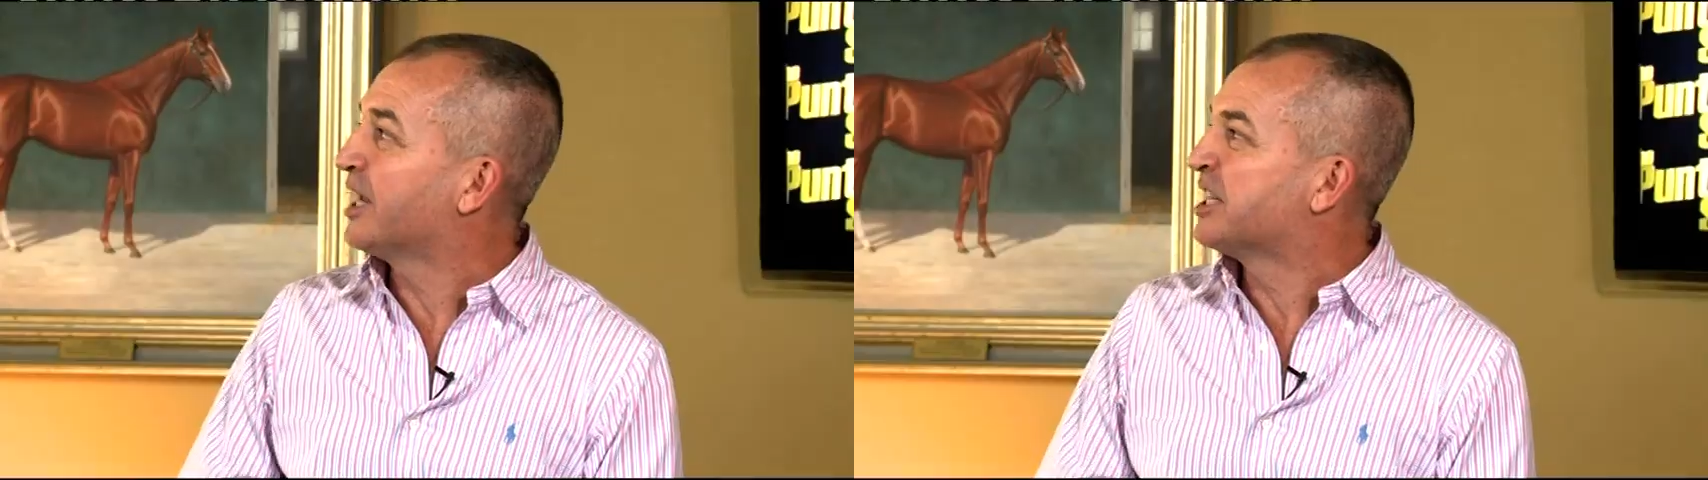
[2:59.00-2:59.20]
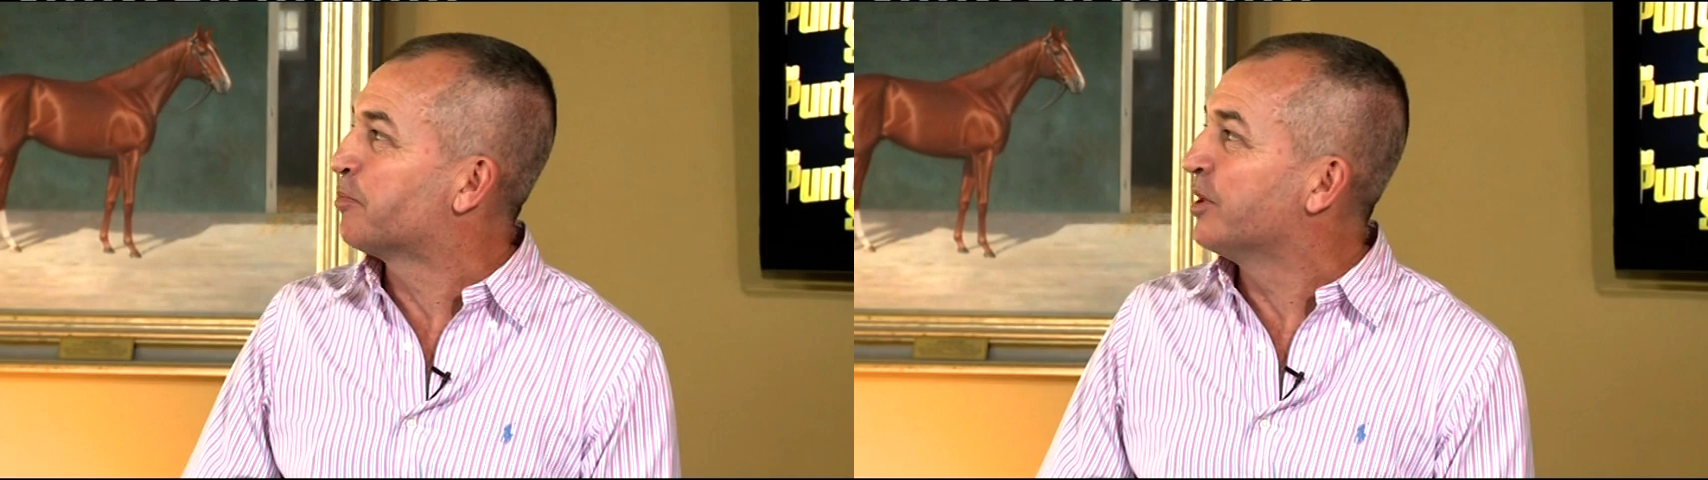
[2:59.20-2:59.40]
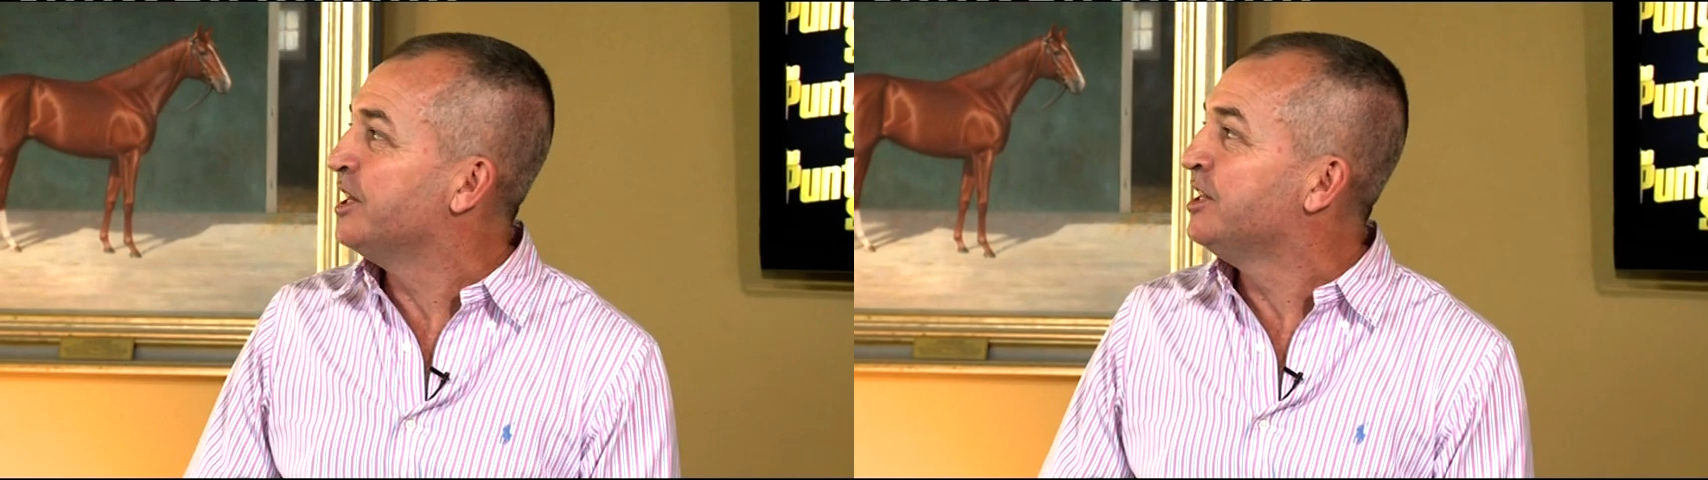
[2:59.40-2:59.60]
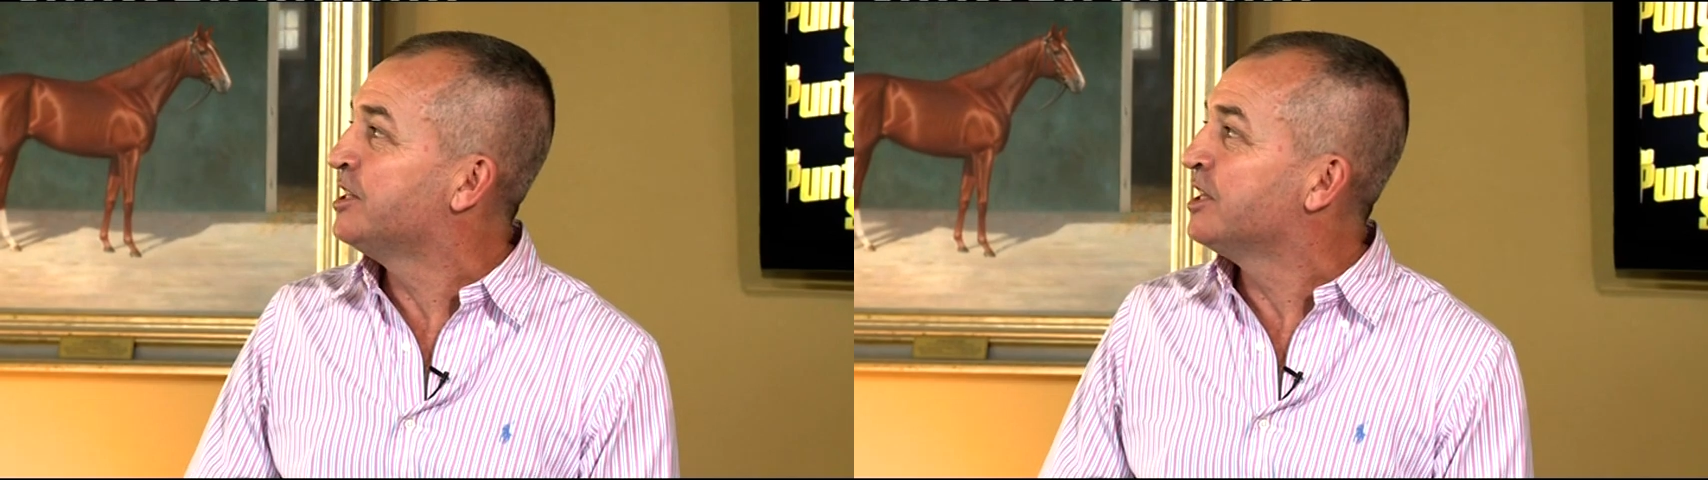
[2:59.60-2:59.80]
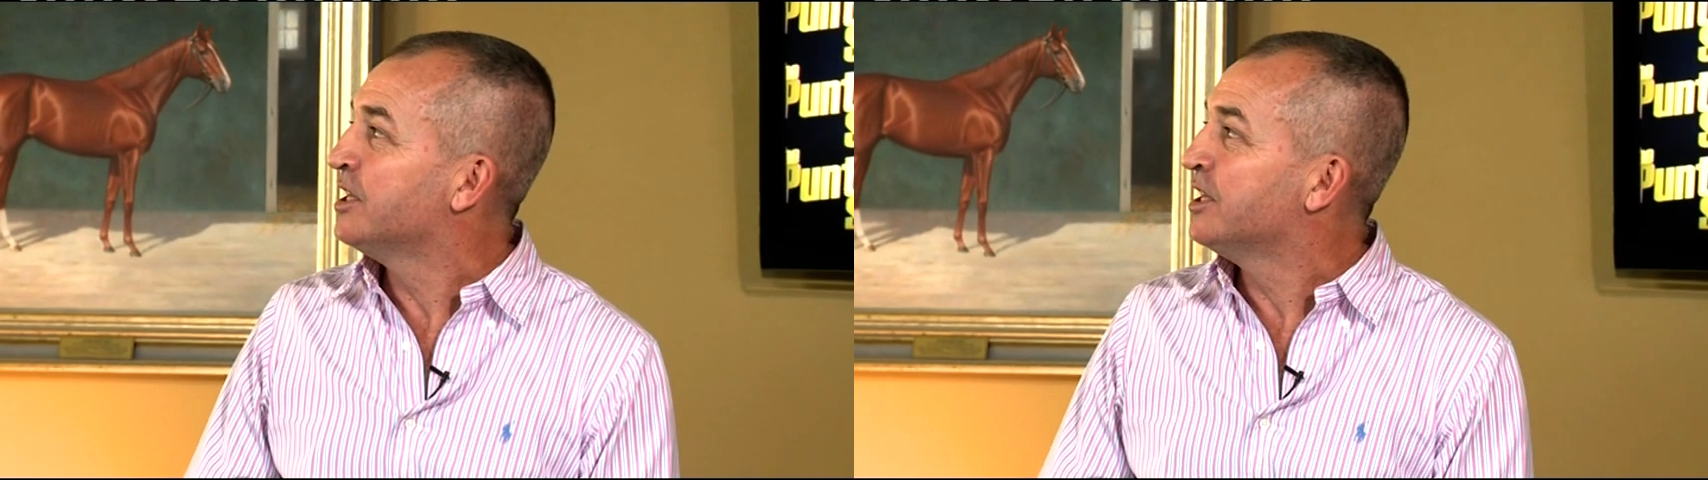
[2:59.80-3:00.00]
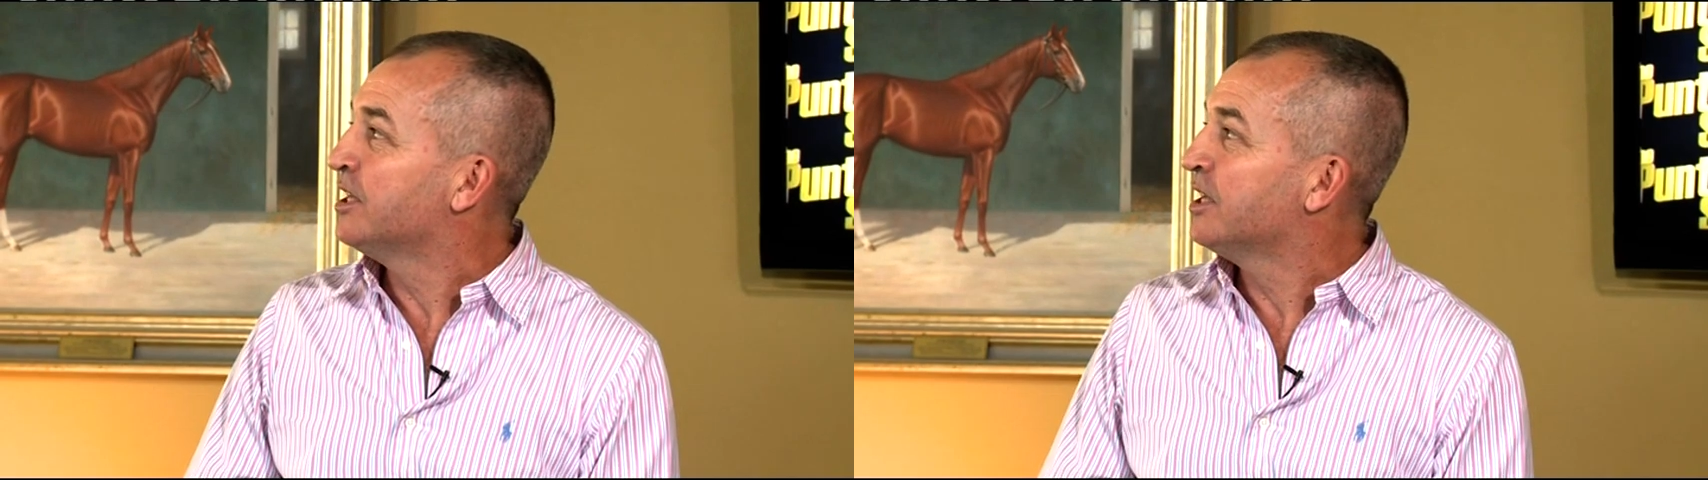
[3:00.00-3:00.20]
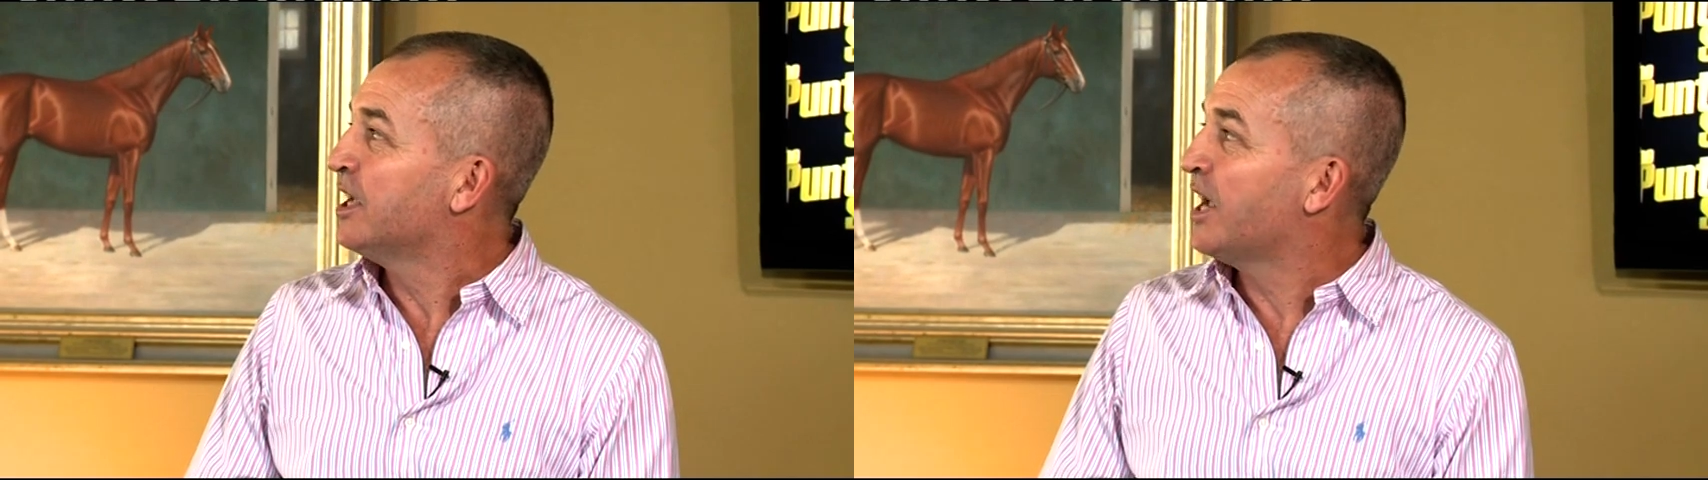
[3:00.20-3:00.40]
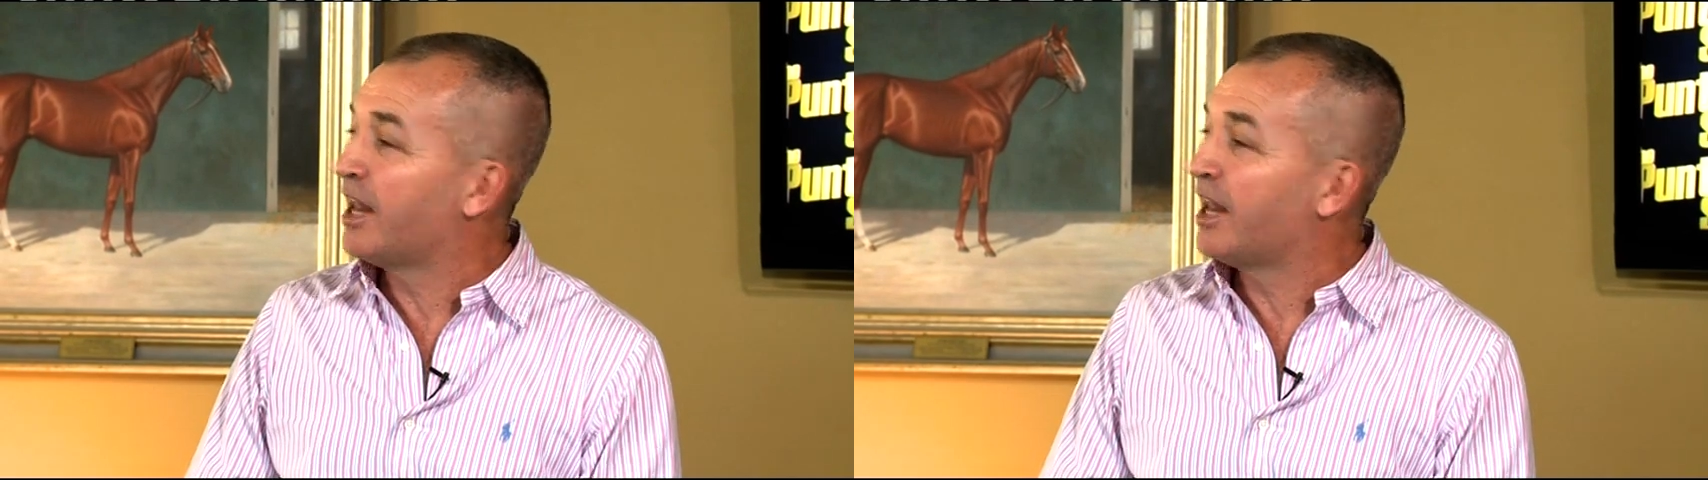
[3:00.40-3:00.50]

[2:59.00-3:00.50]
Spriggs, and